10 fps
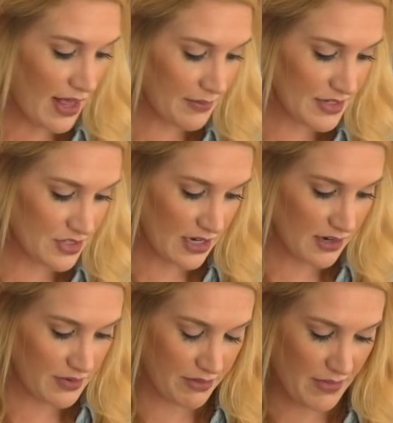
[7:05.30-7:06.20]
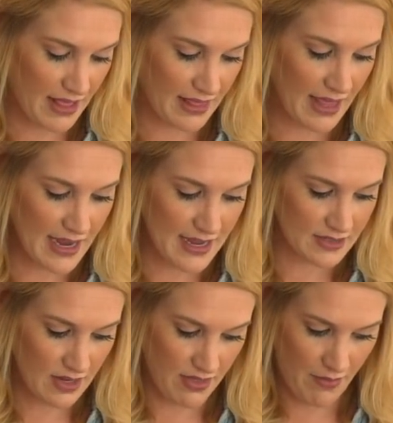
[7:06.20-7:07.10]
I'm gonna start with my
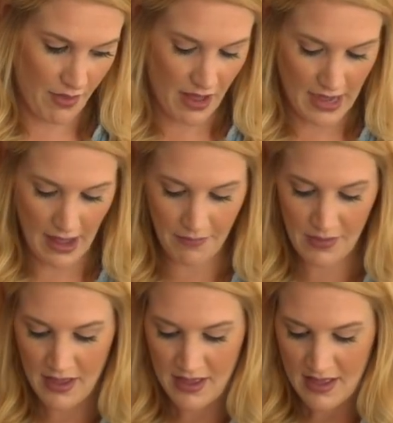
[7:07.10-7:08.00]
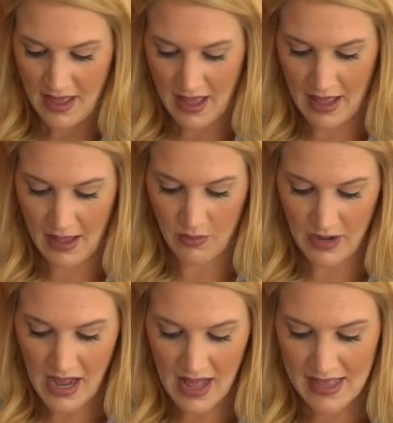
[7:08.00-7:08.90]
lettuce on the bottom. And
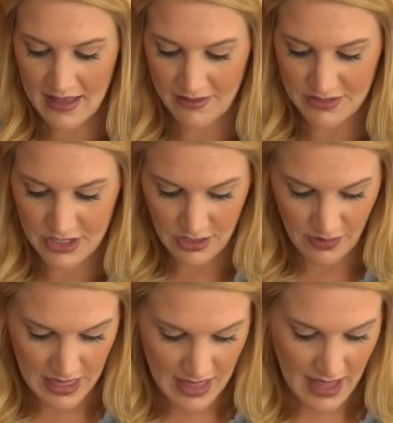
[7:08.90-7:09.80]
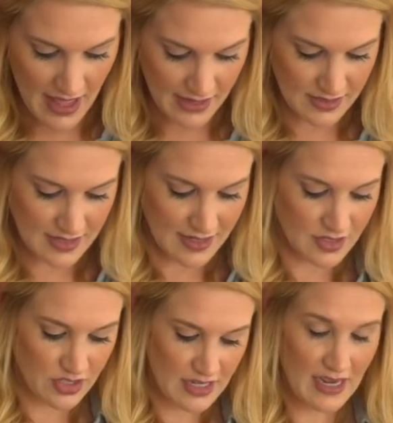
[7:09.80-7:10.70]
what I love to do with this
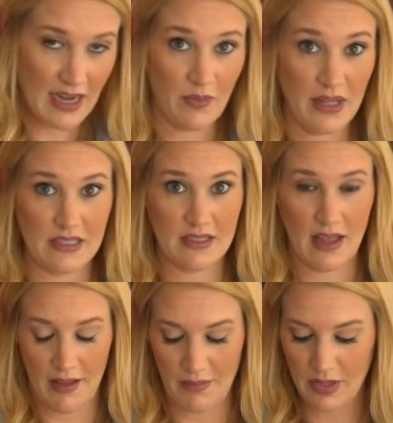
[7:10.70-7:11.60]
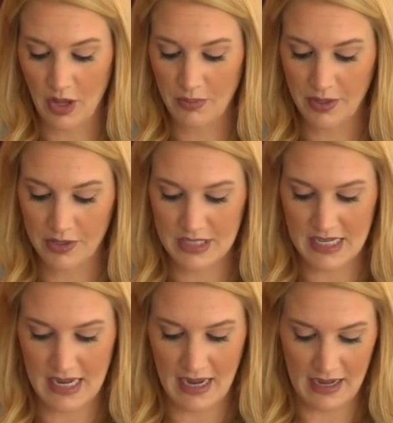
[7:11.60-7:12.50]
is to eat it with some low
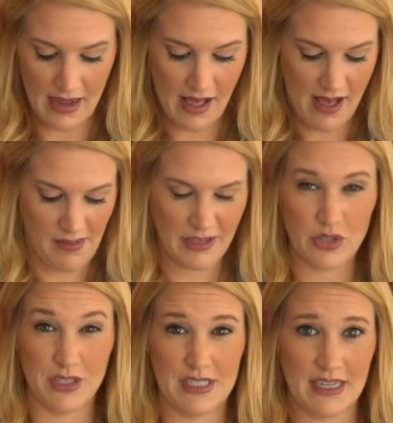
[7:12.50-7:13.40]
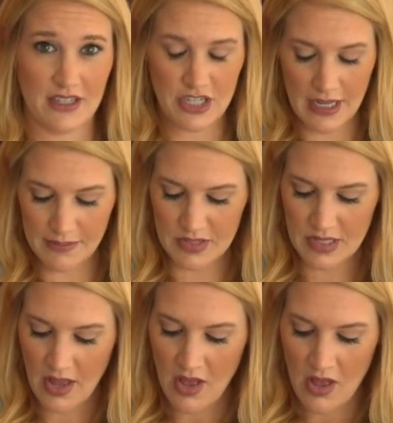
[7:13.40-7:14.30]
protein like tortilla chips
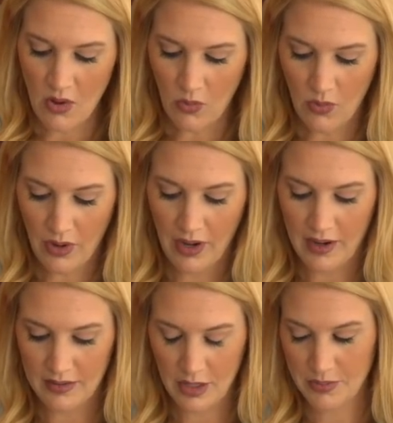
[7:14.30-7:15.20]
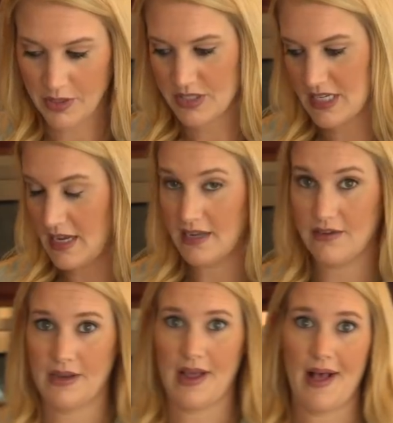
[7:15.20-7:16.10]
or low
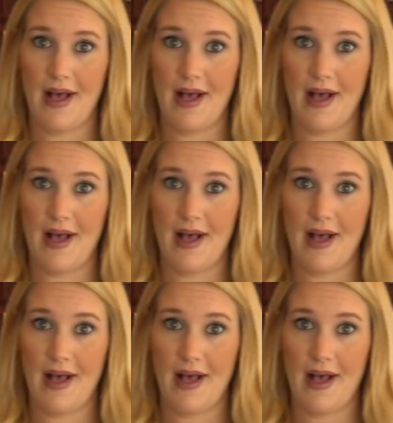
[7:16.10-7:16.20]
protein